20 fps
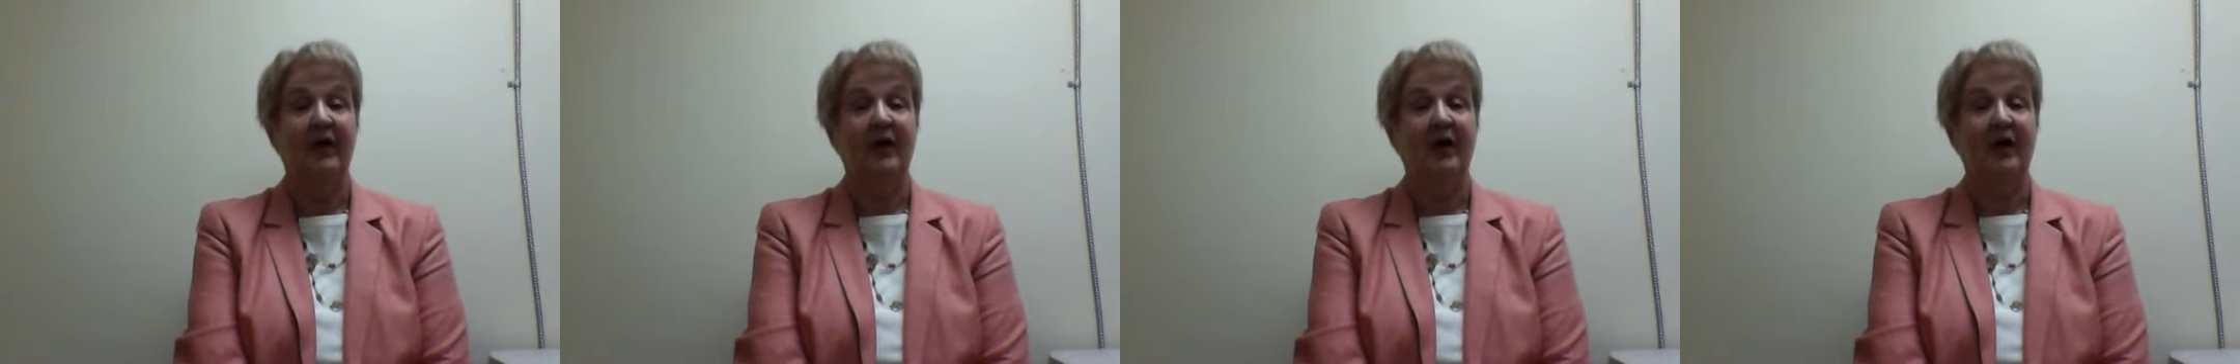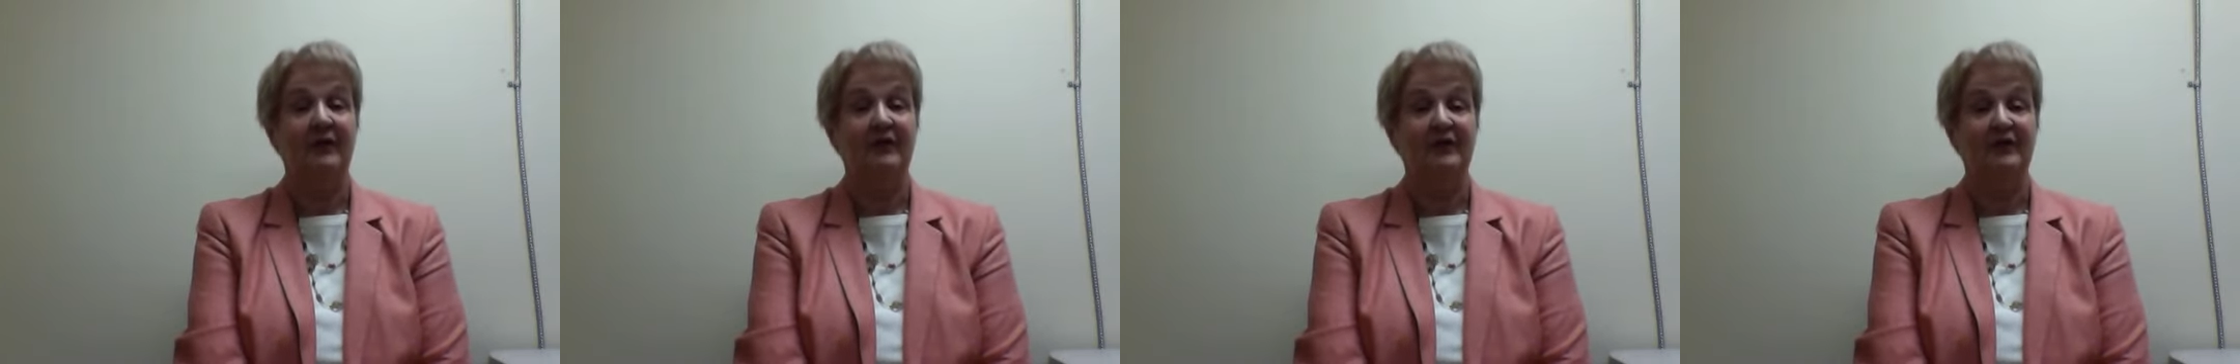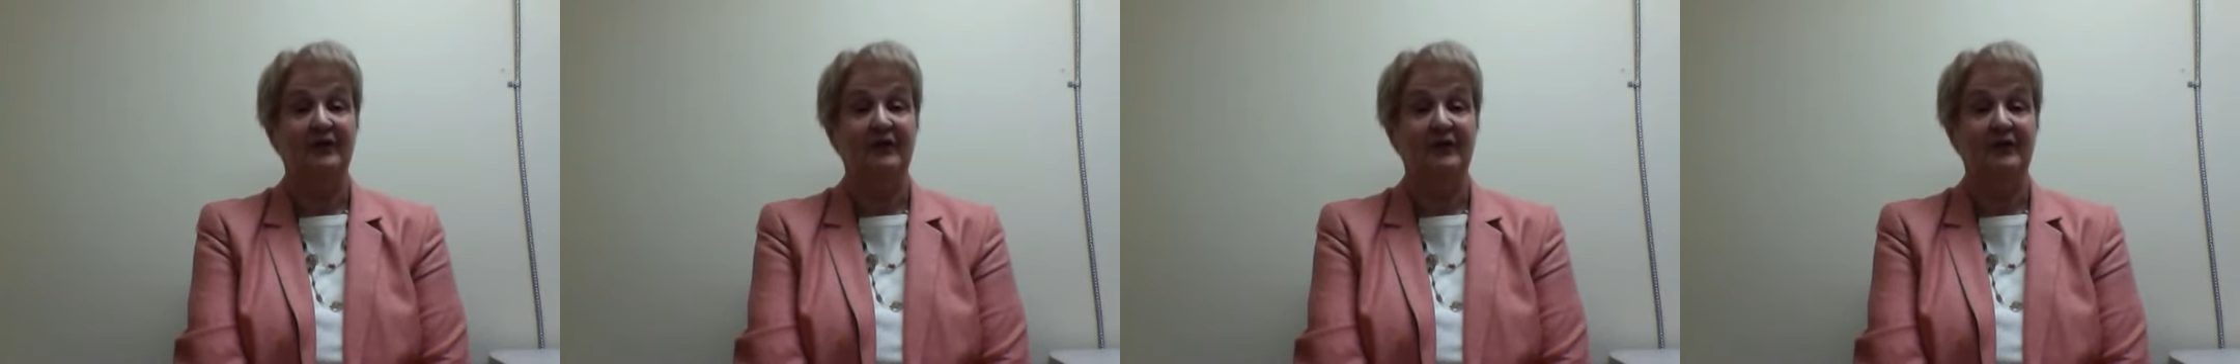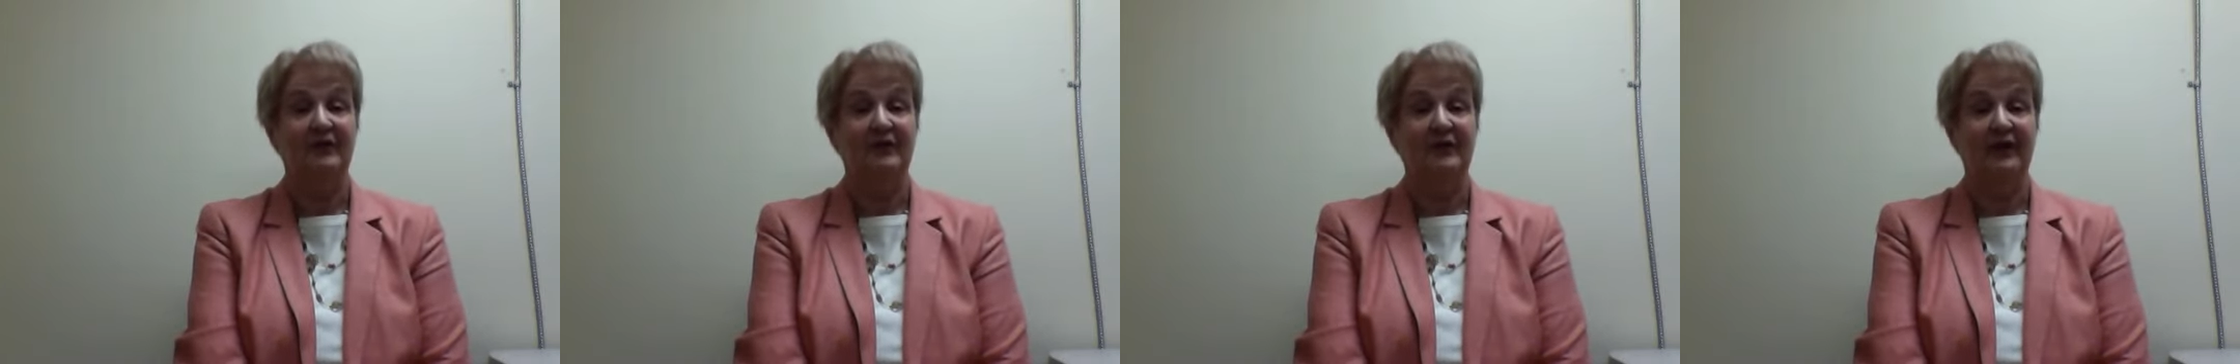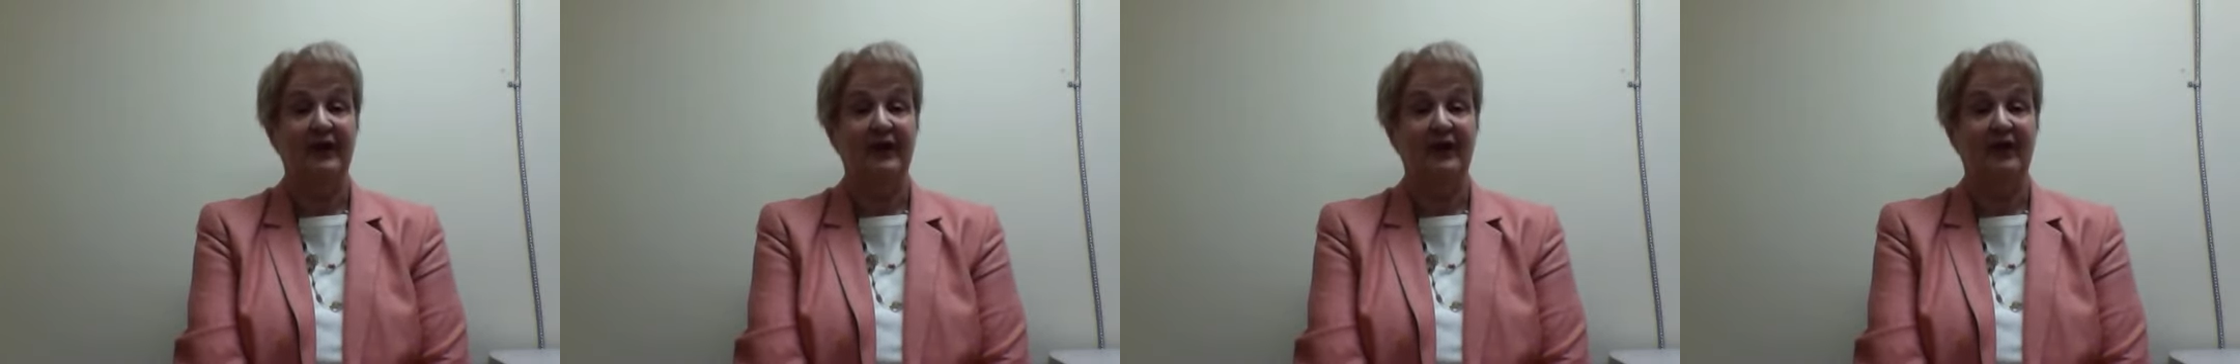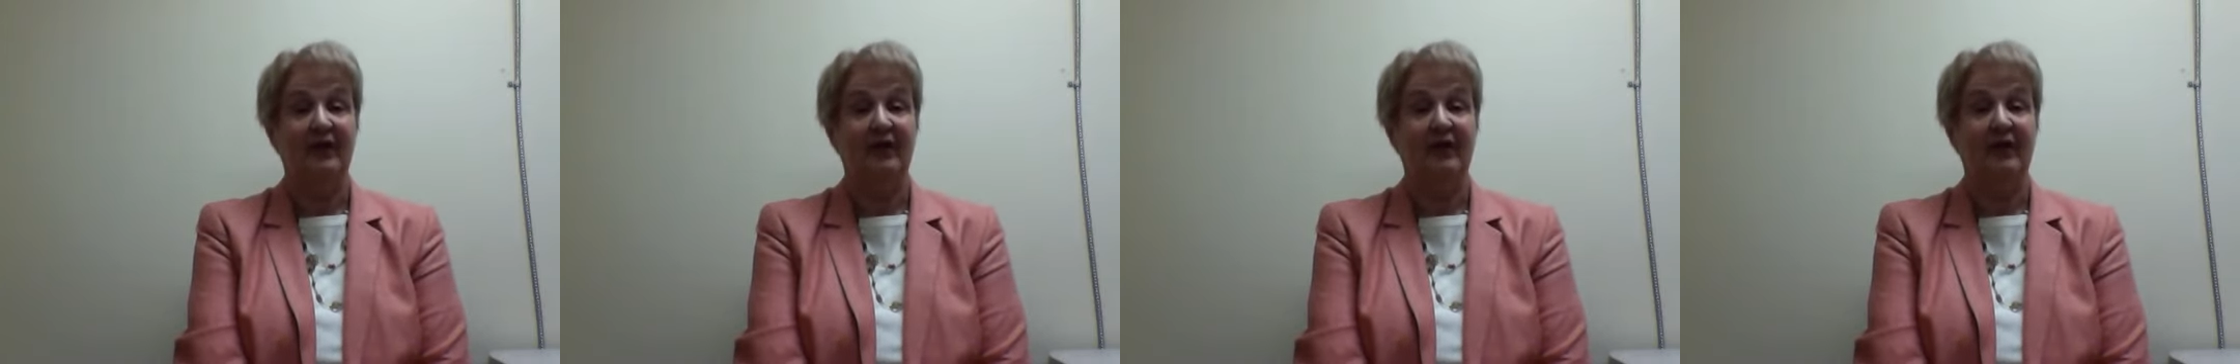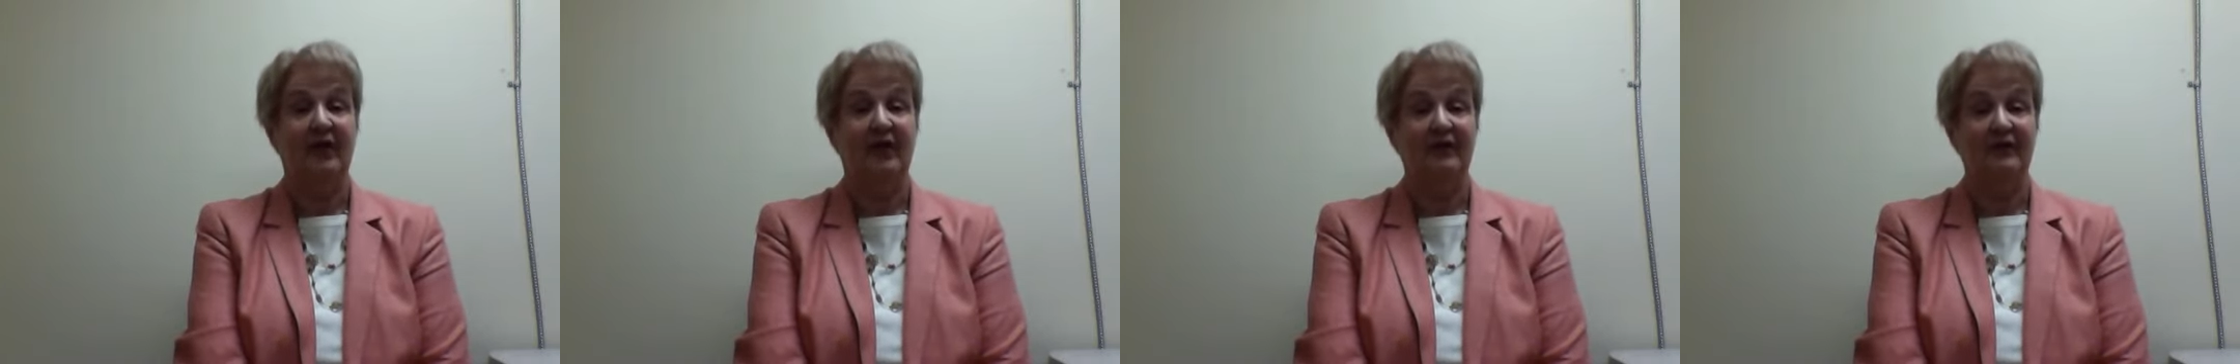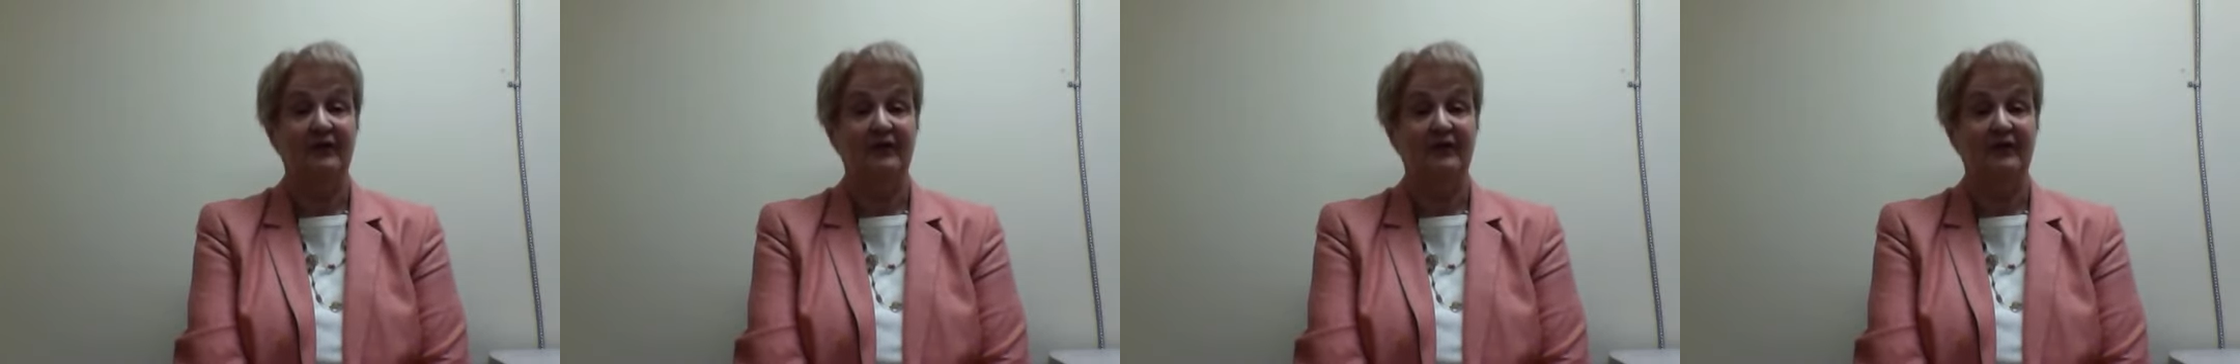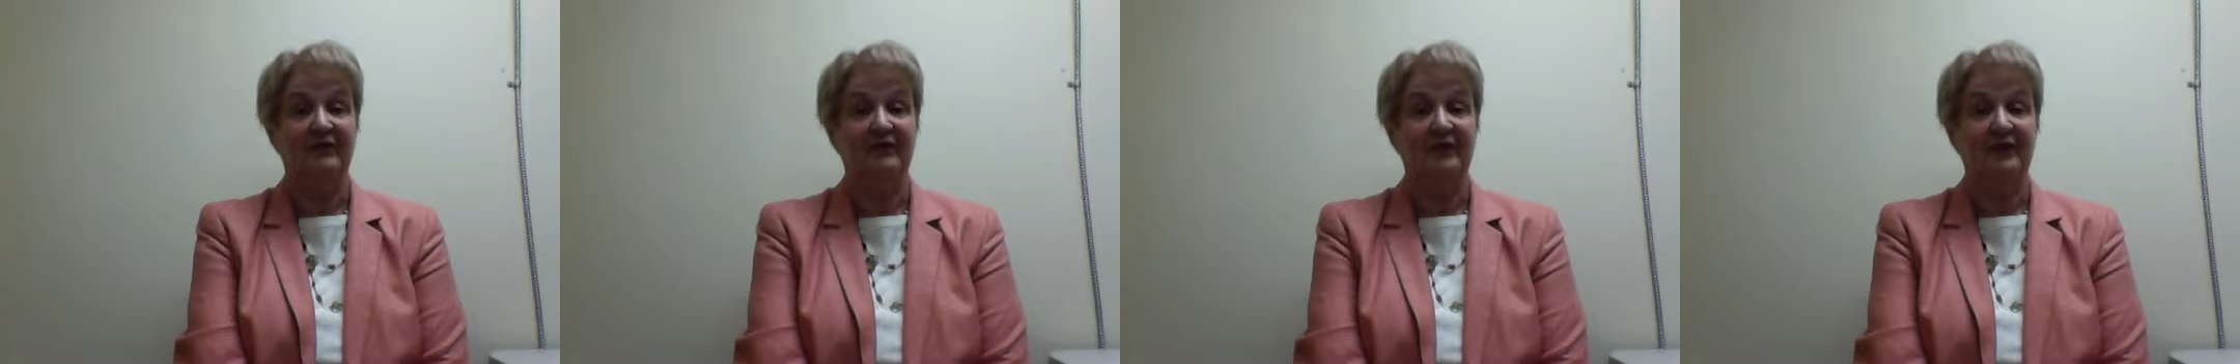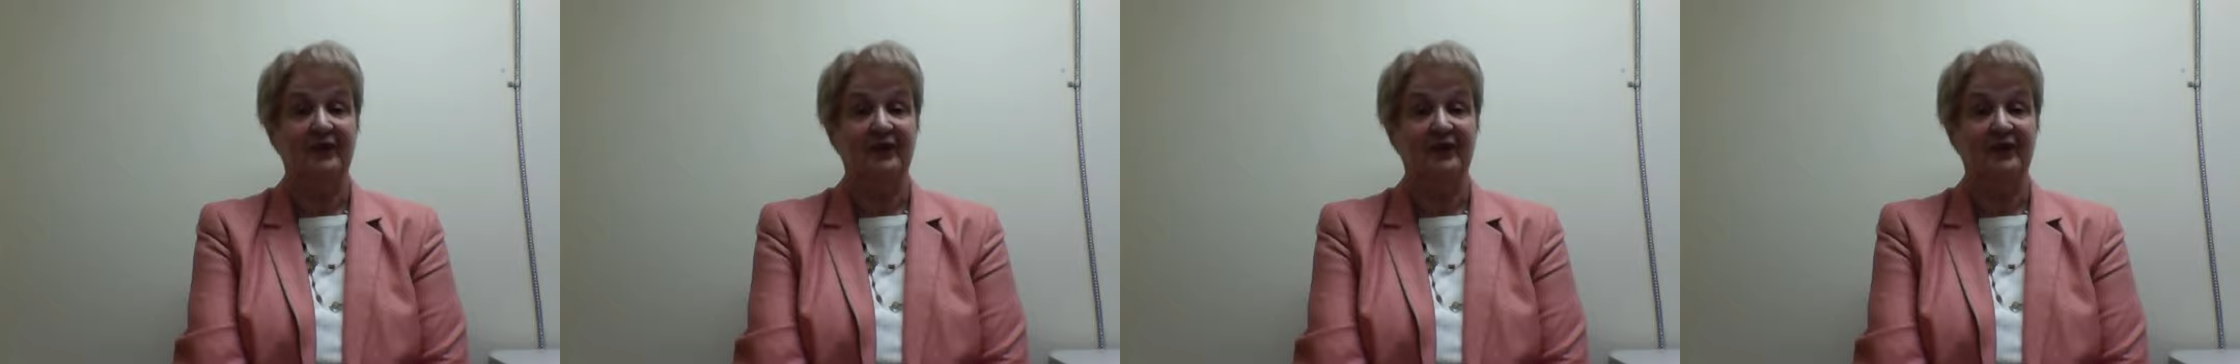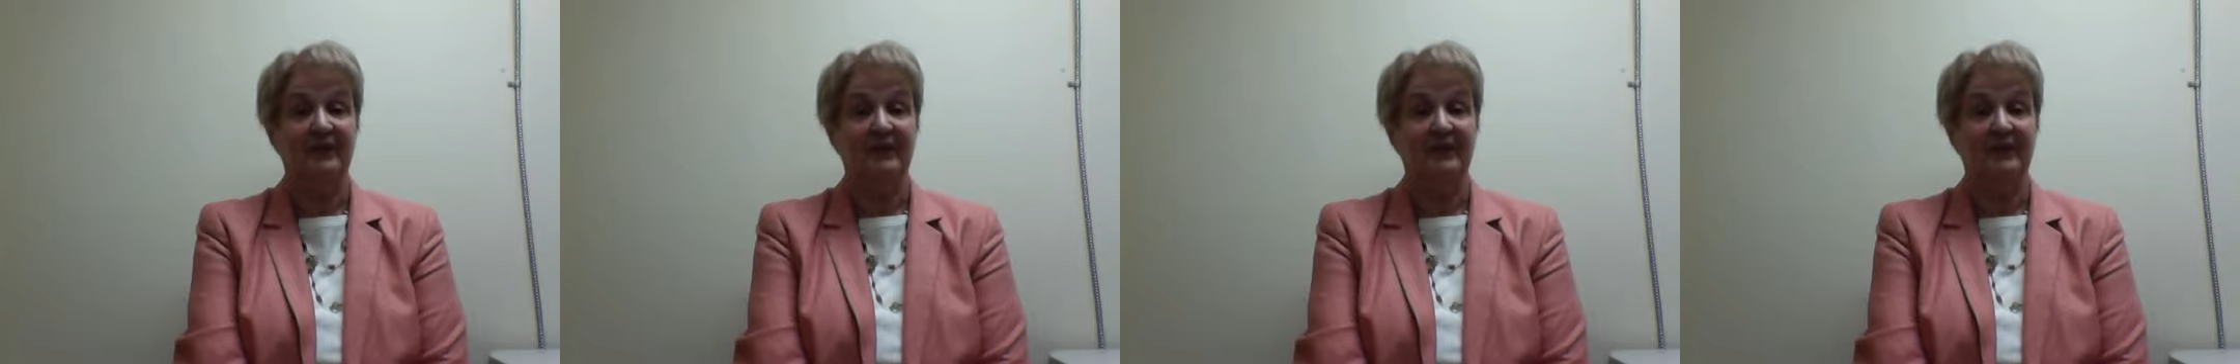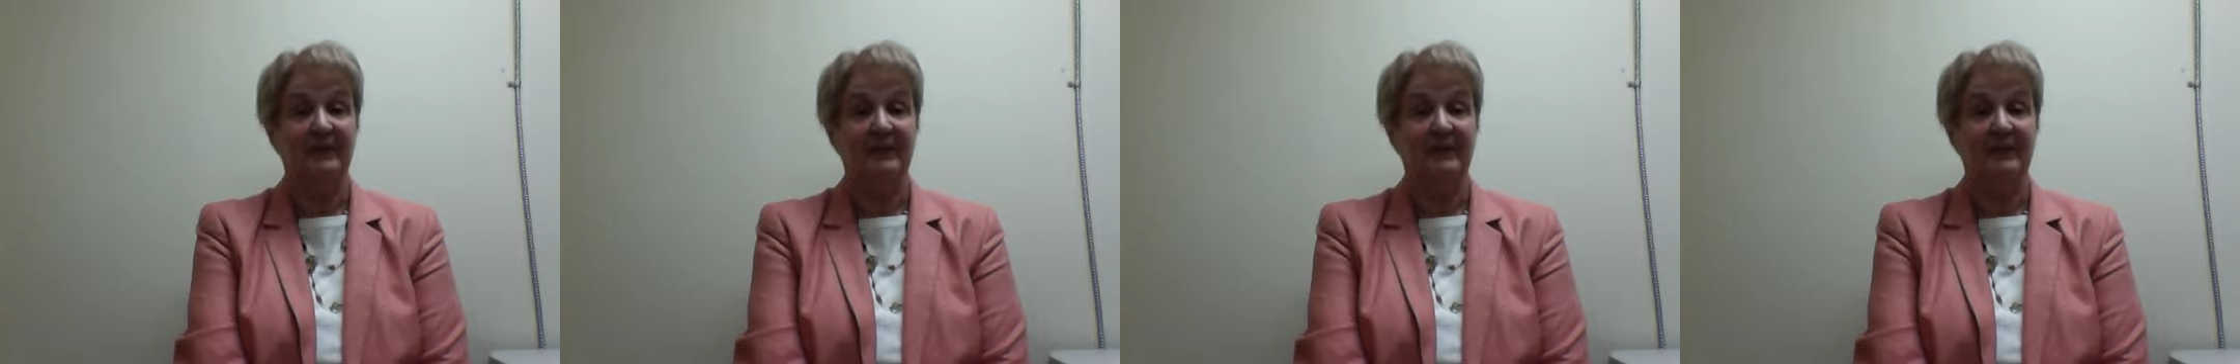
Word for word: on Tuesday, August 5th.